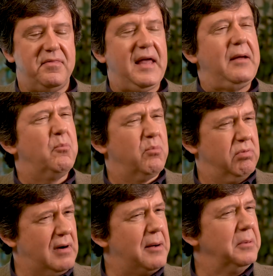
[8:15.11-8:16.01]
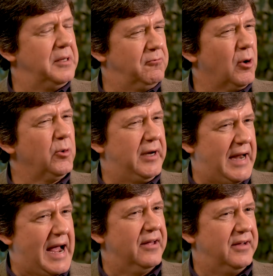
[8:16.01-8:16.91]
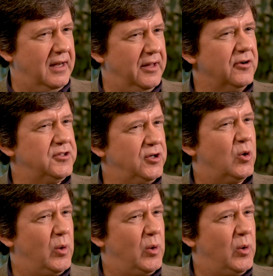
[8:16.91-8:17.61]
they probably rolled it out a little too